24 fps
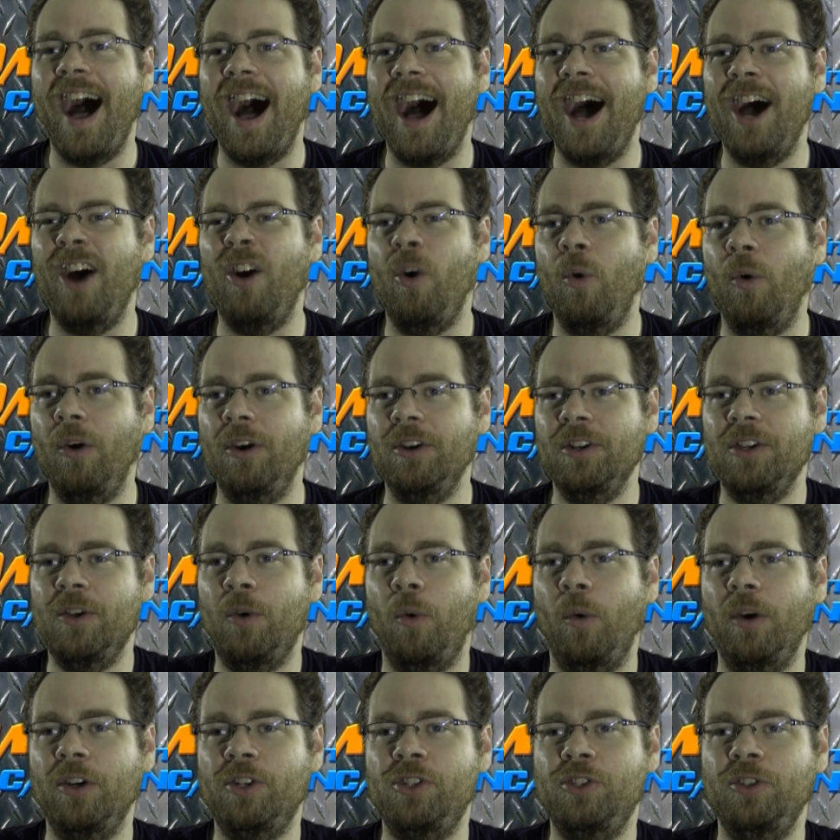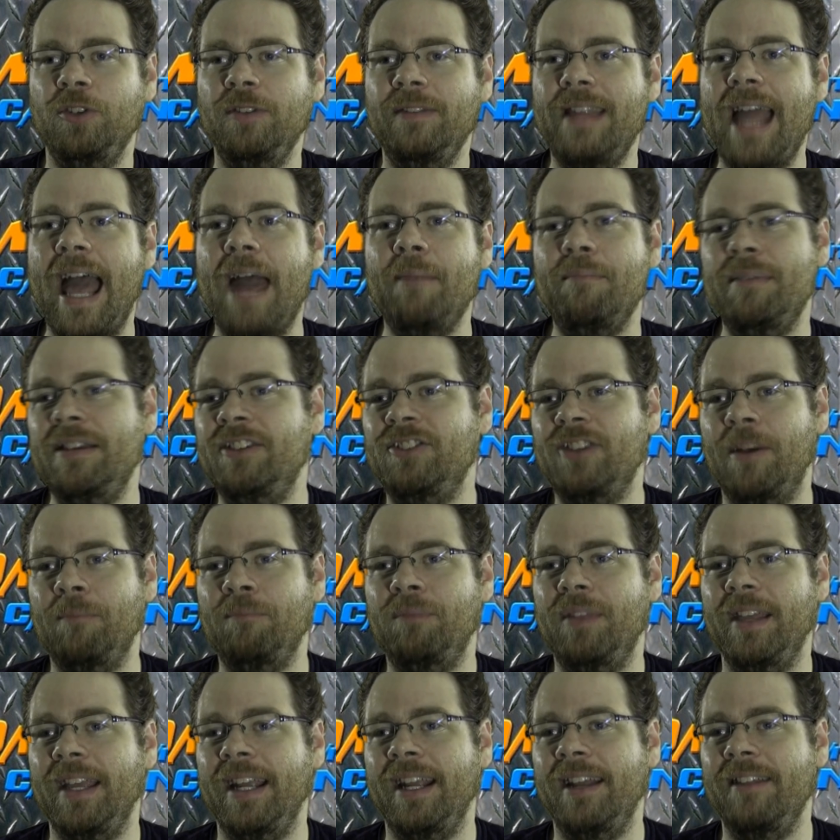or should that be
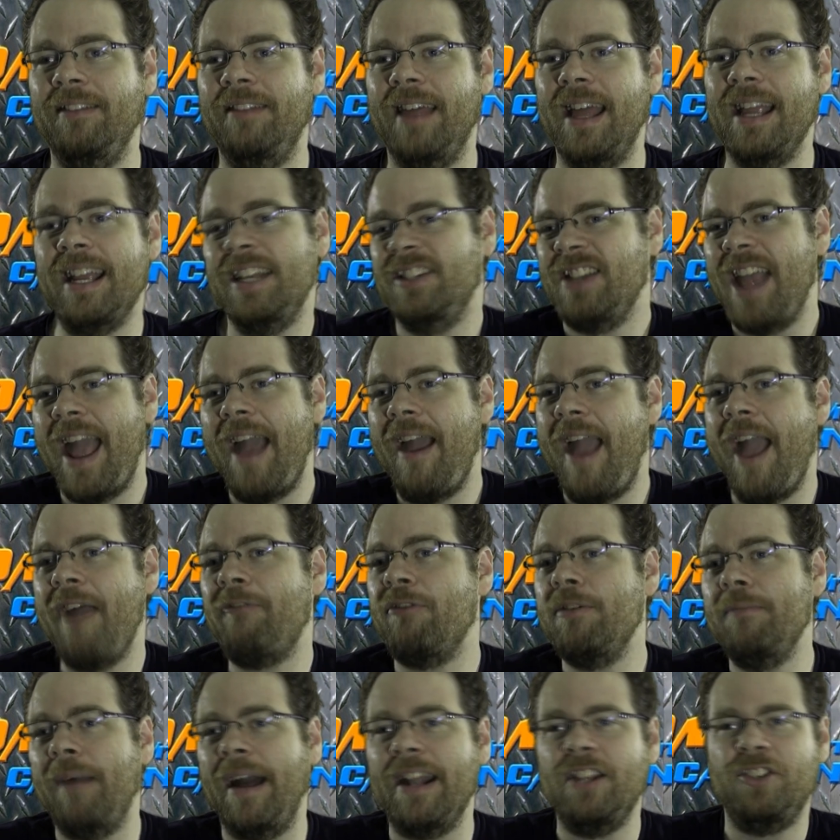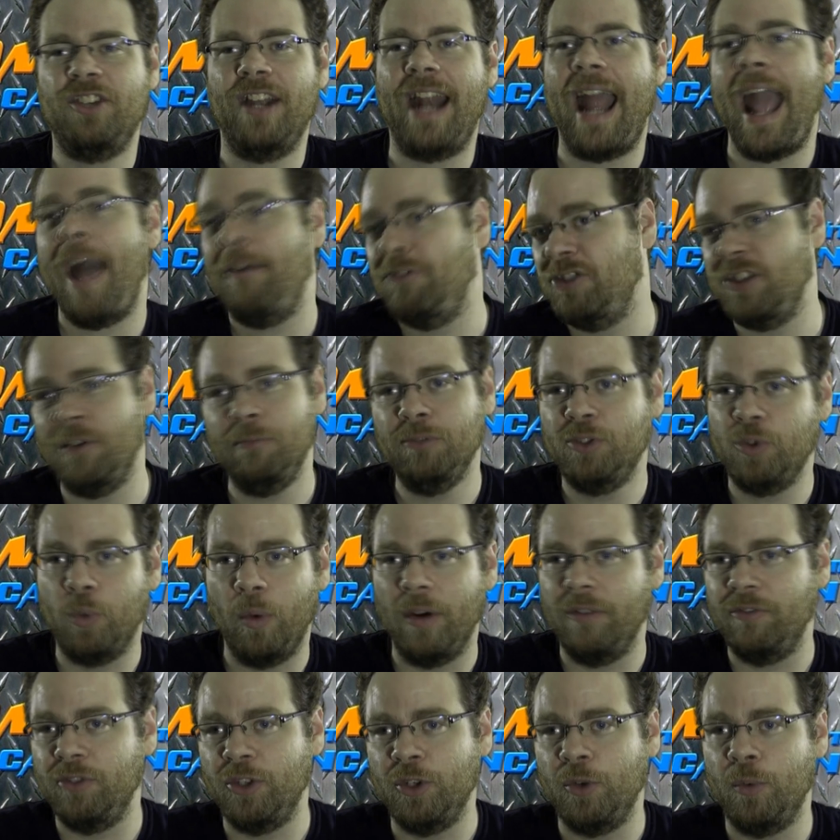something that, because everybody's going to have some
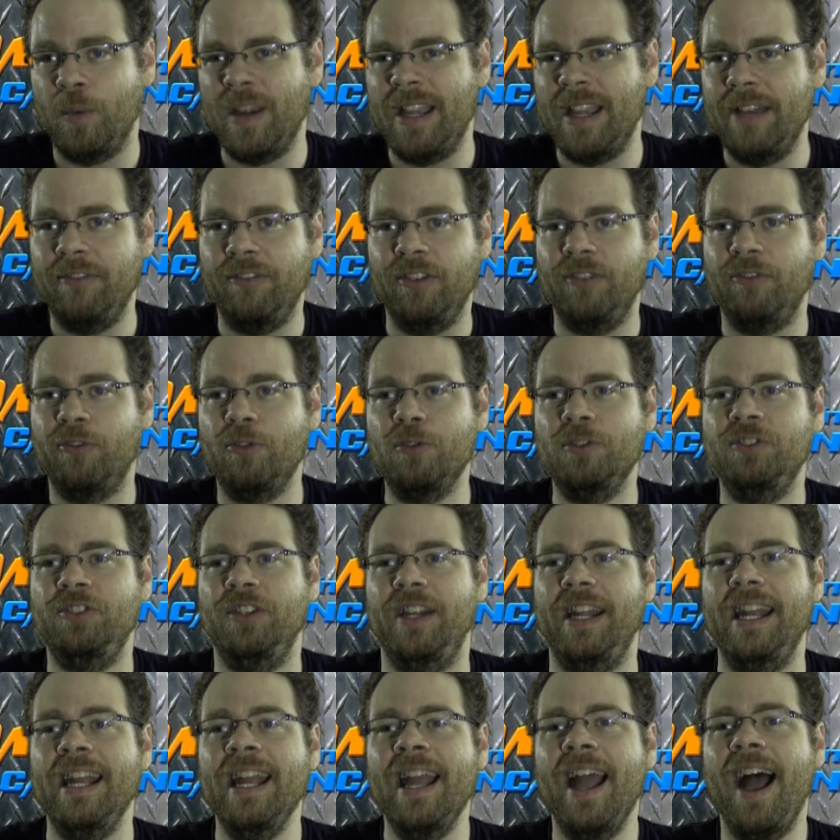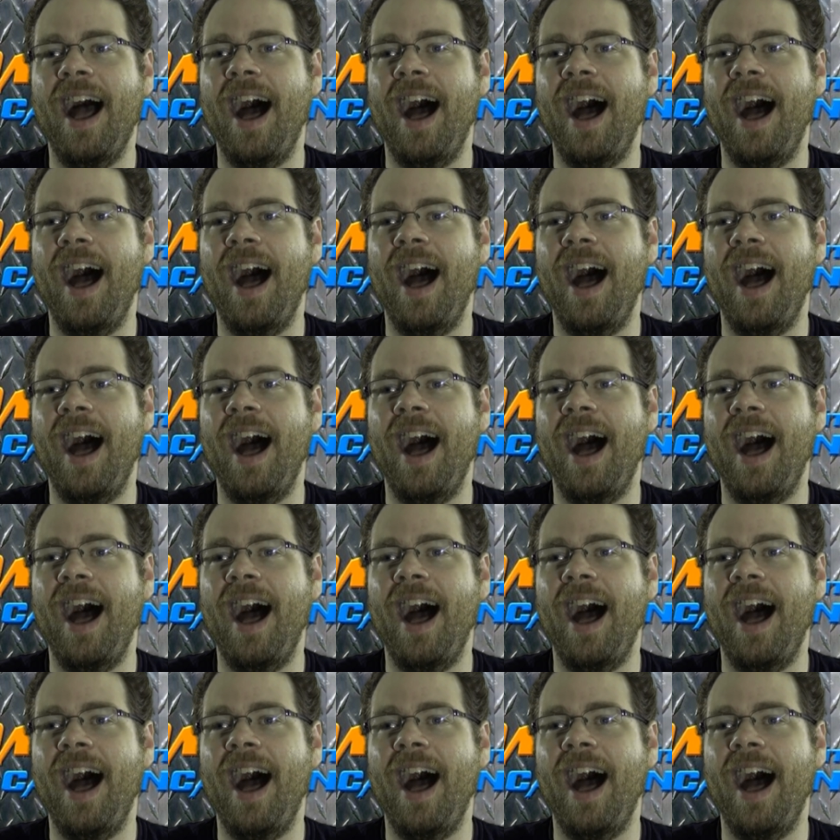sort of degree of adversity,